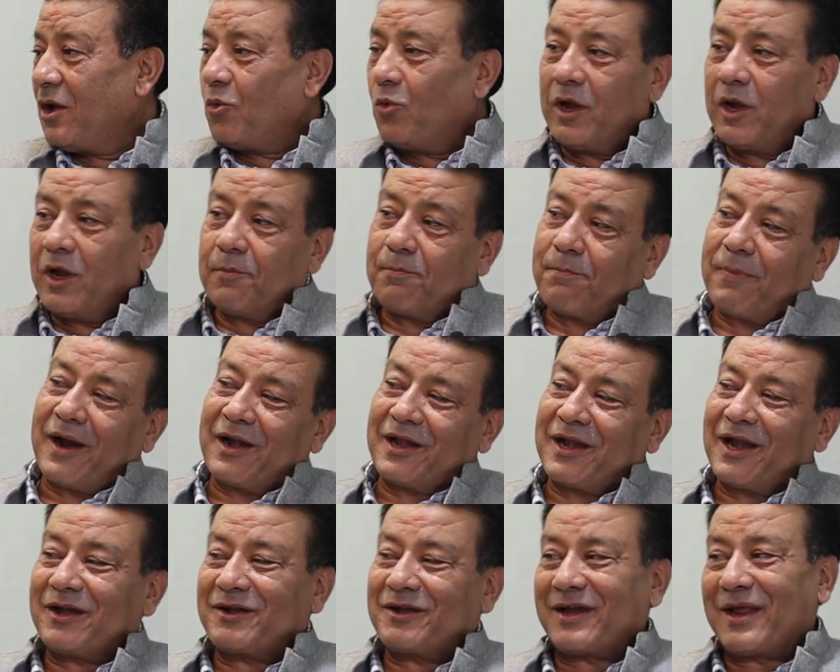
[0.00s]
When
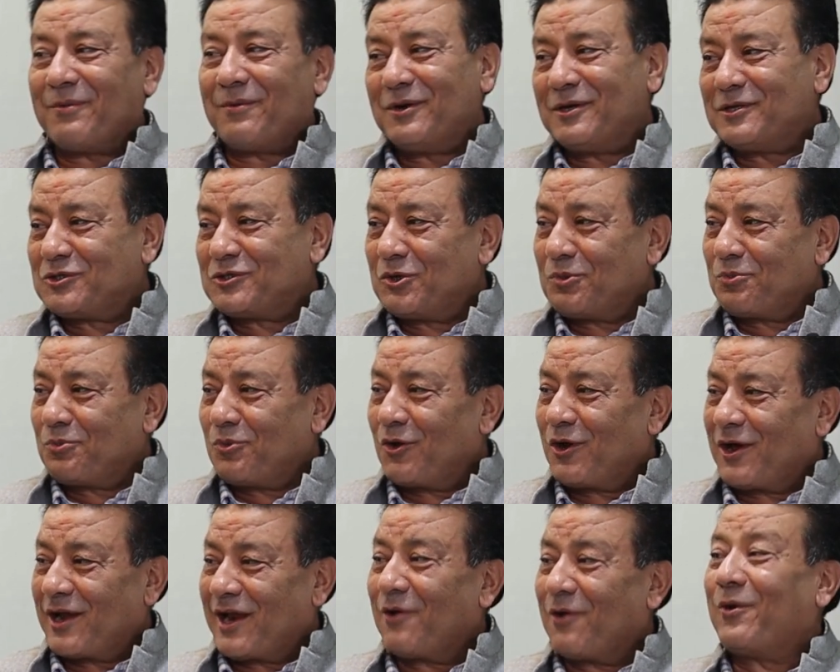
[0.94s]
Pata travels to
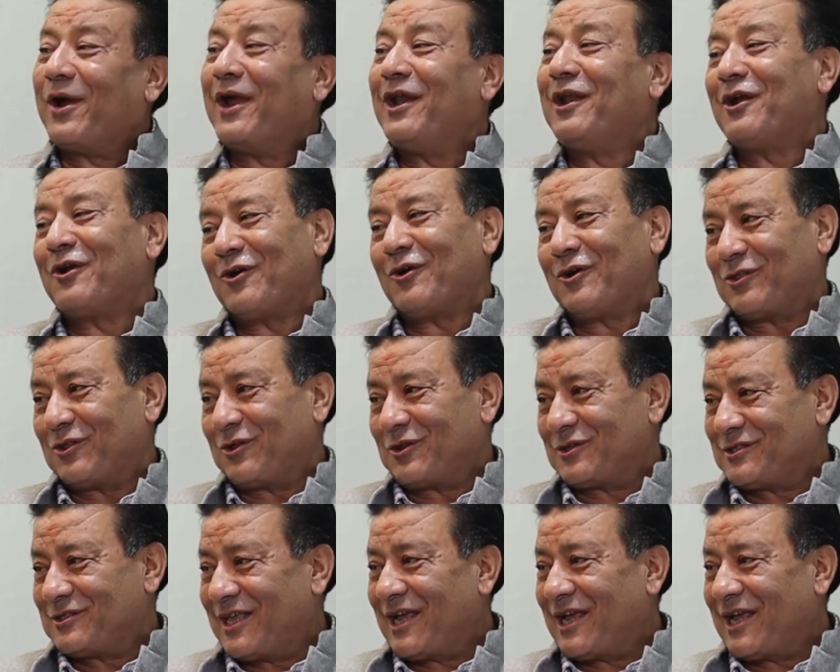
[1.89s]
Pokhara, why not others?